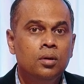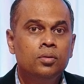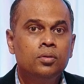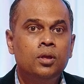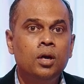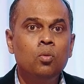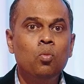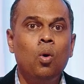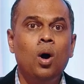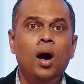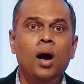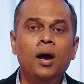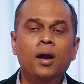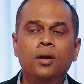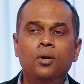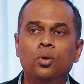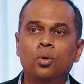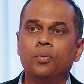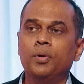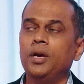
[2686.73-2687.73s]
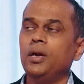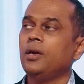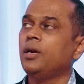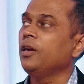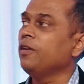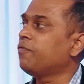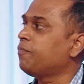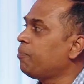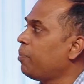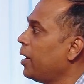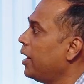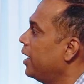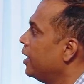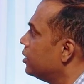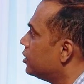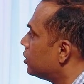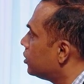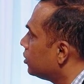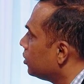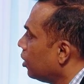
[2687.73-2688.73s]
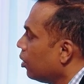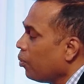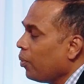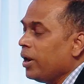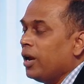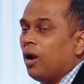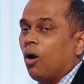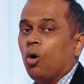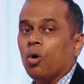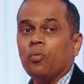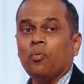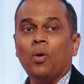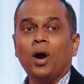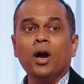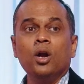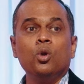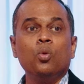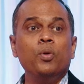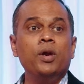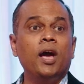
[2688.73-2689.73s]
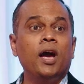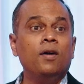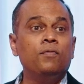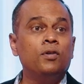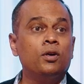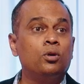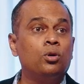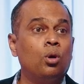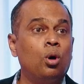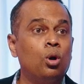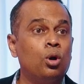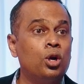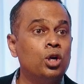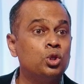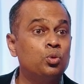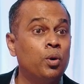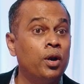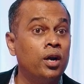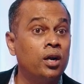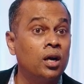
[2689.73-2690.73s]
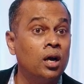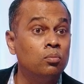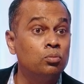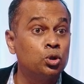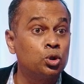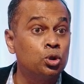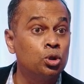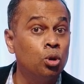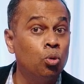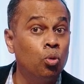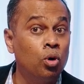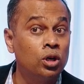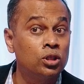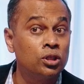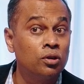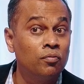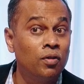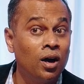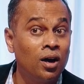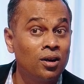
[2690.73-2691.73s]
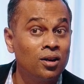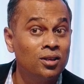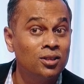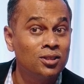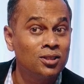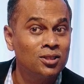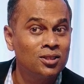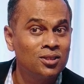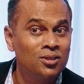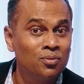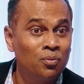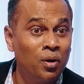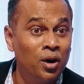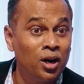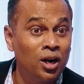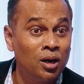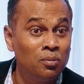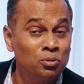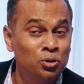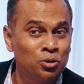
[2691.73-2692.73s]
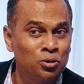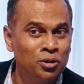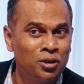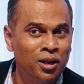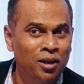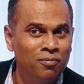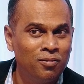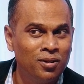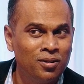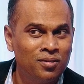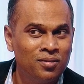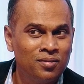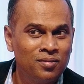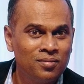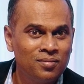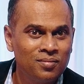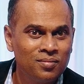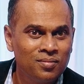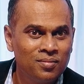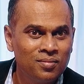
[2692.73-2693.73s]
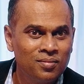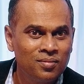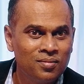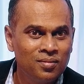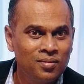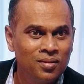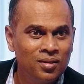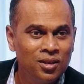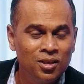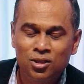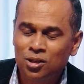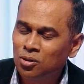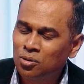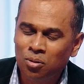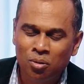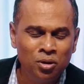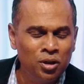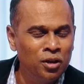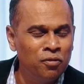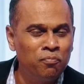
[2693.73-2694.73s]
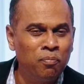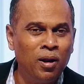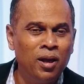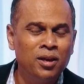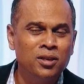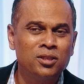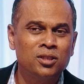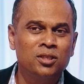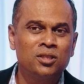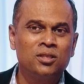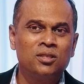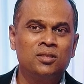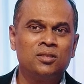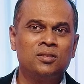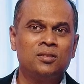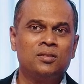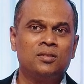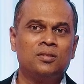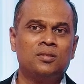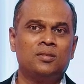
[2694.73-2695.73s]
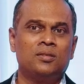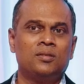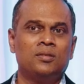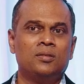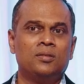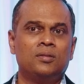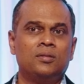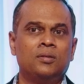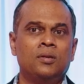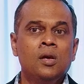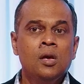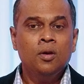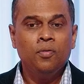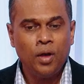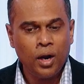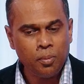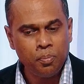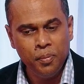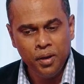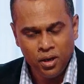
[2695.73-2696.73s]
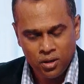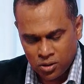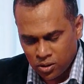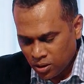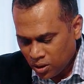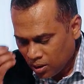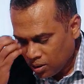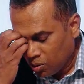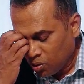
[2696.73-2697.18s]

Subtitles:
Then why do we give place when it, or why do we have the tolerance when it comes to the works of darkness, when it comes to the devil? He said, don't give place. That means,